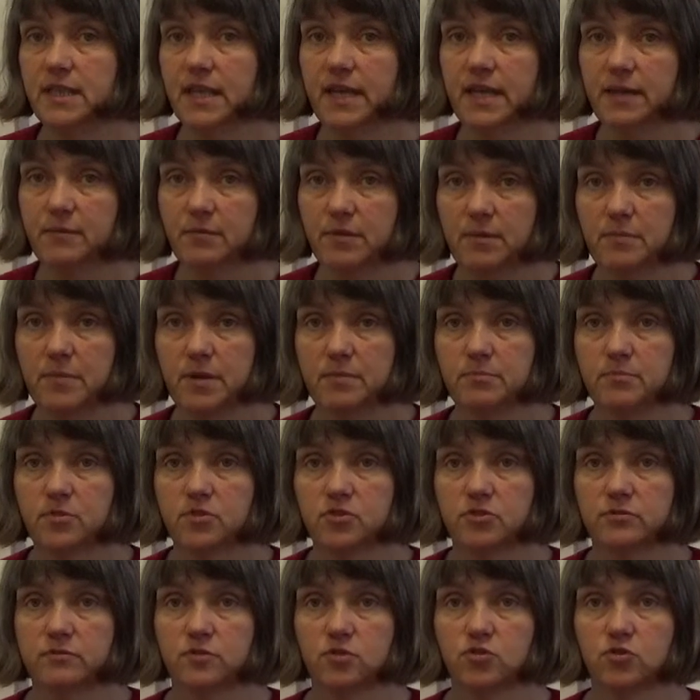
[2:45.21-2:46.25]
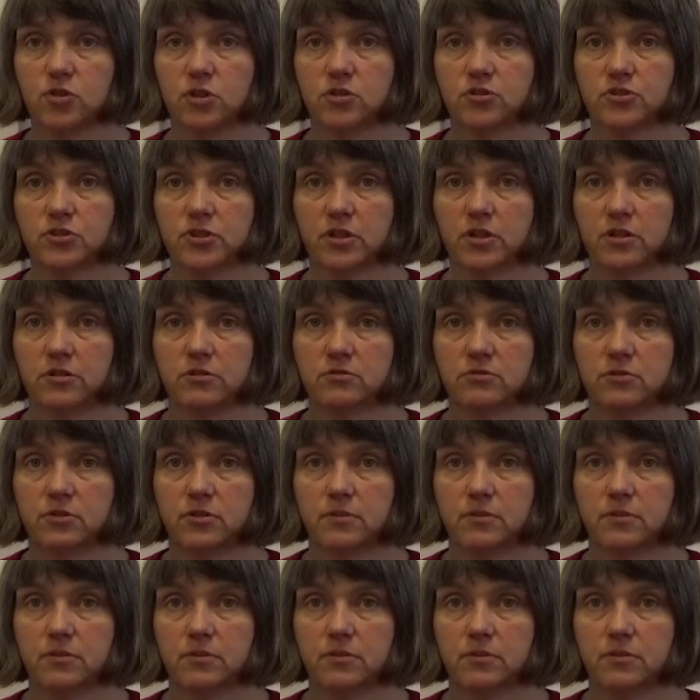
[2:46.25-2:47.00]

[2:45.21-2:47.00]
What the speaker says: claim they're members of a trust code.